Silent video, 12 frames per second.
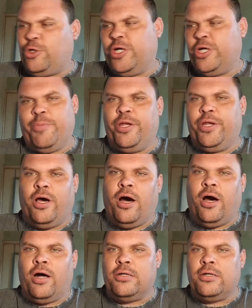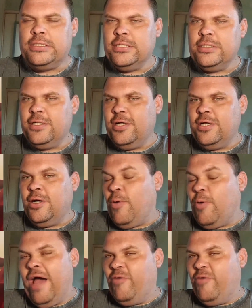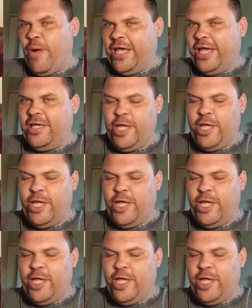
tournament or whatever way,